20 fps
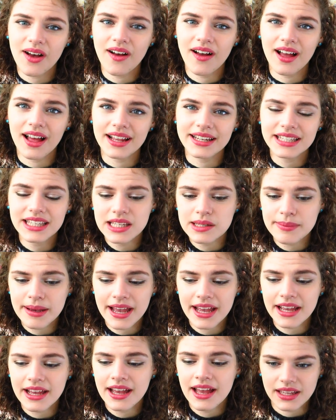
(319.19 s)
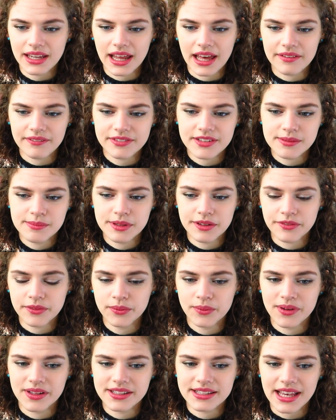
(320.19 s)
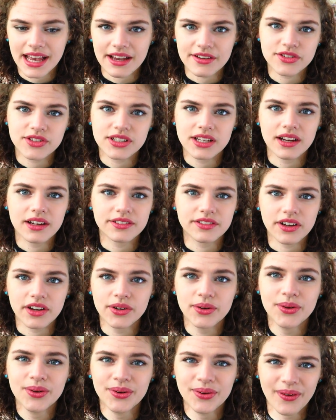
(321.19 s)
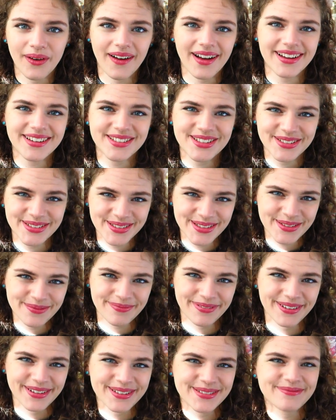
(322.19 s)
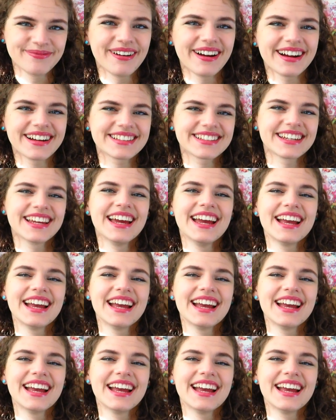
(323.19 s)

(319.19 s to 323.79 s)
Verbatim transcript: on eBay and I have some different ones actually on Yahoo Auctions bookmarked